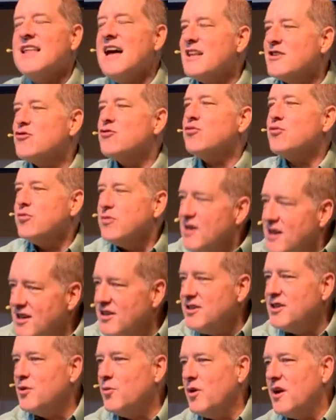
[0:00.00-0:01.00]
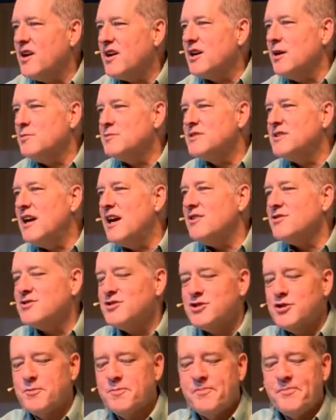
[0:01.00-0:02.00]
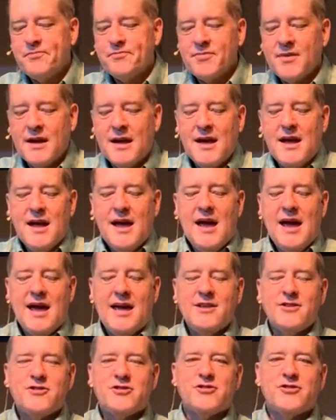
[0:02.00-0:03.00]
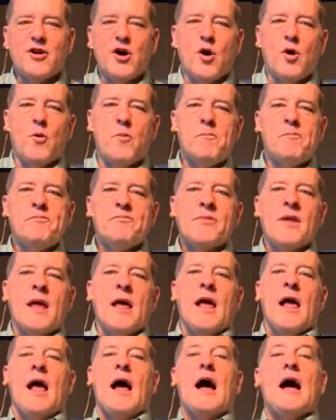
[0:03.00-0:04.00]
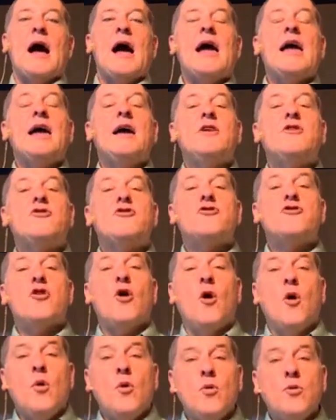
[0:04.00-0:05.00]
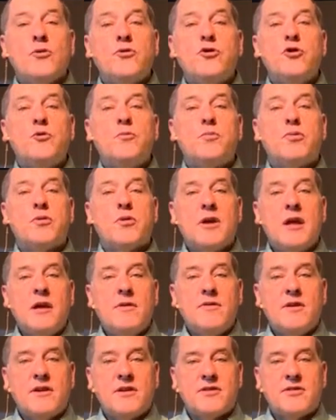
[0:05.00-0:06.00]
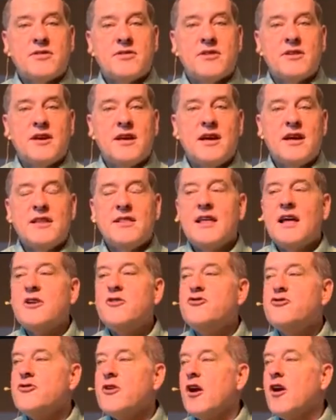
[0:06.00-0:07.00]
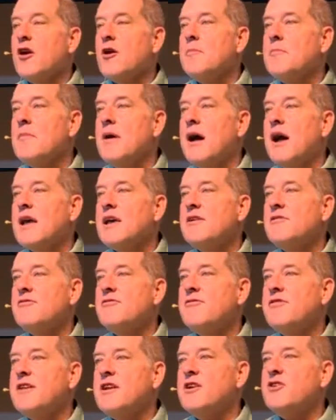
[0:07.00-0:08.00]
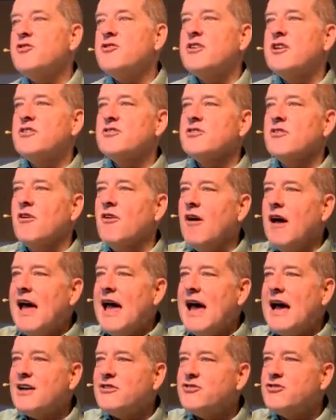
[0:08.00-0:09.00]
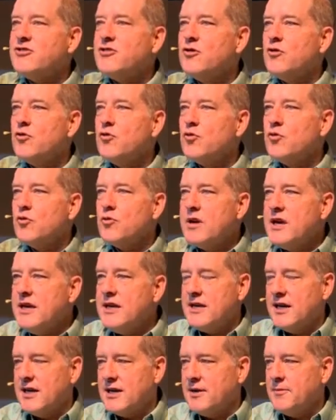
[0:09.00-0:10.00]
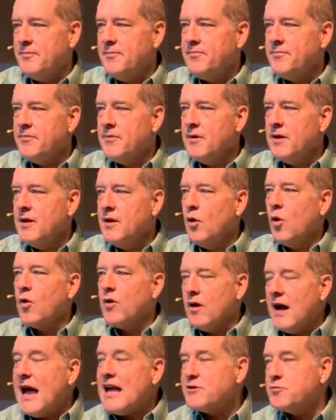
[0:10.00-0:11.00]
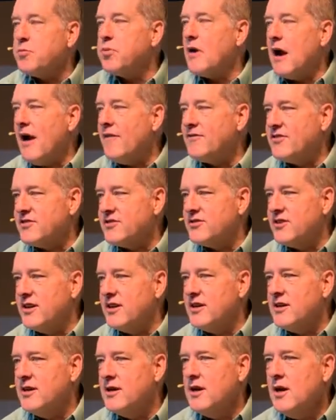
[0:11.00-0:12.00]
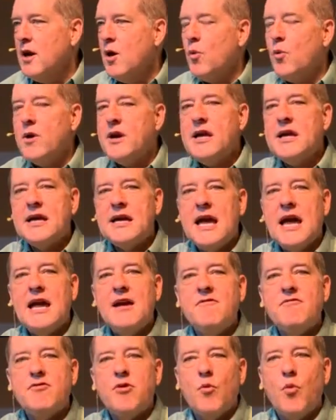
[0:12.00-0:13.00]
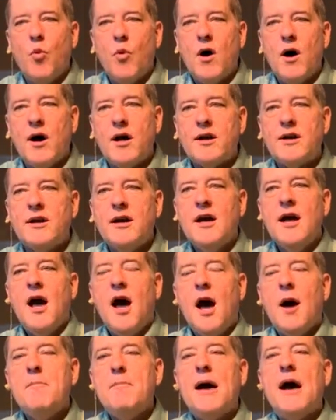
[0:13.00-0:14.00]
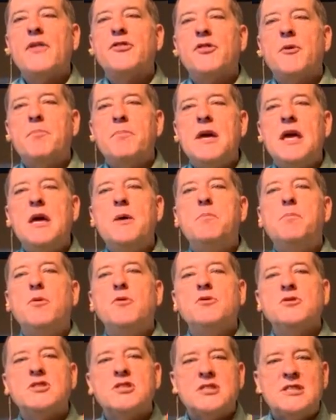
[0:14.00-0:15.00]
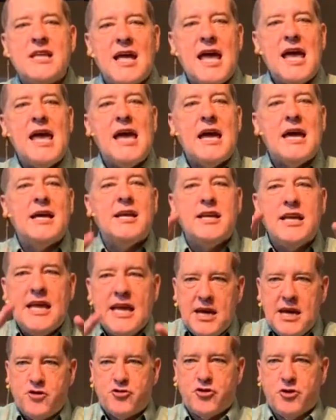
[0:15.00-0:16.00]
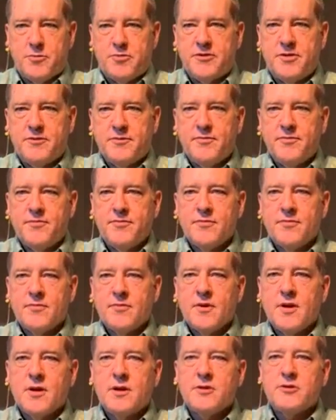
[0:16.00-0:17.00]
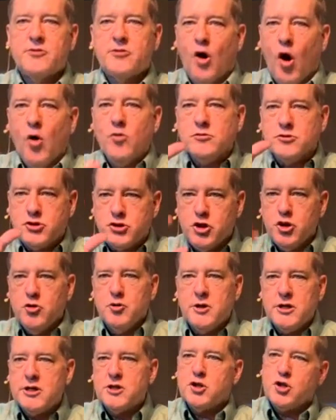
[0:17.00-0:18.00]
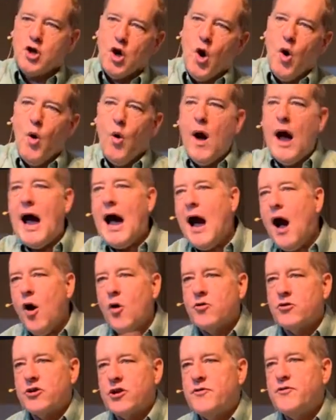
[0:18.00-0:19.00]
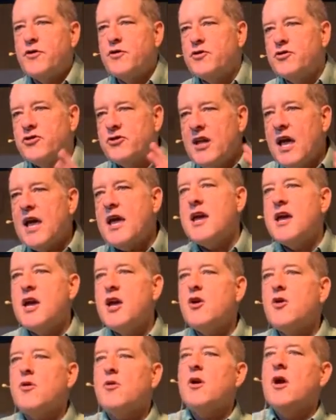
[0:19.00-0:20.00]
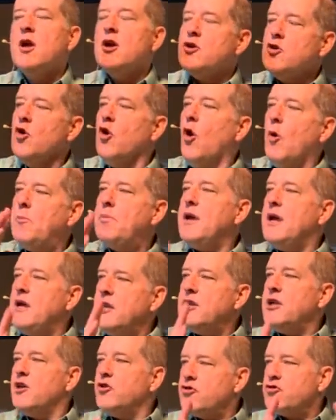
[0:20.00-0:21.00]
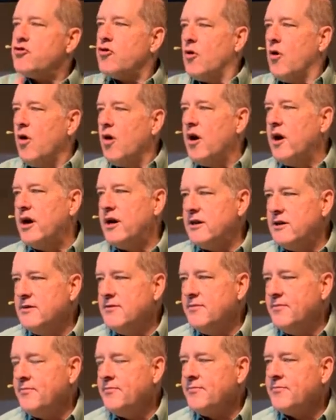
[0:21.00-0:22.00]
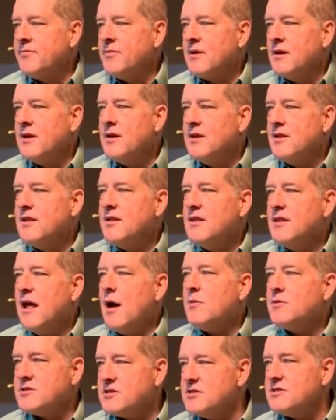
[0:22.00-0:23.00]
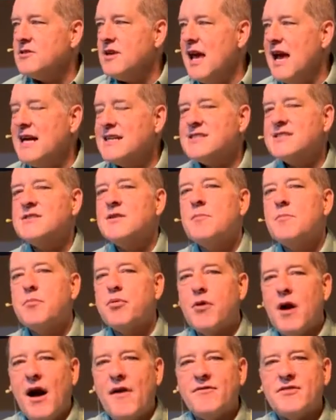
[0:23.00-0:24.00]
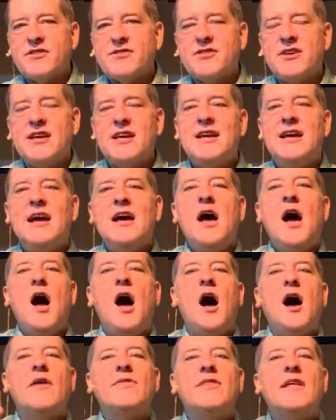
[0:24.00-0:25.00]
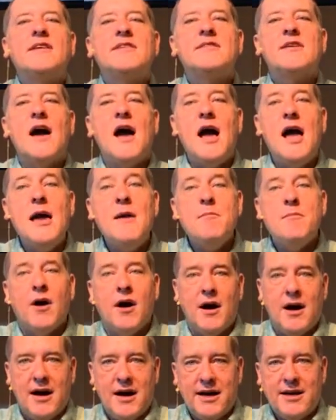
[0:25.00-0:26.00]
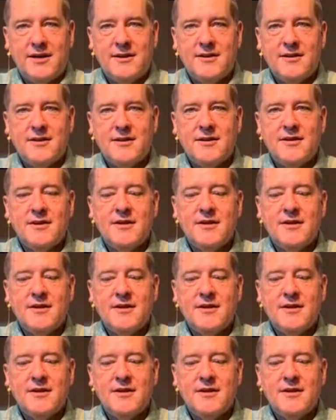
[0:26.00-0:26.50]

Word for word: That's really what it comes down to. And so, I had told you previously that Jeremiah finished his last reading or last prophecy when he gave the one about the people staying Egypt. Don't do it. Go out. If you stay here, you'll be destroyed. That was his last prophecy on the timeline.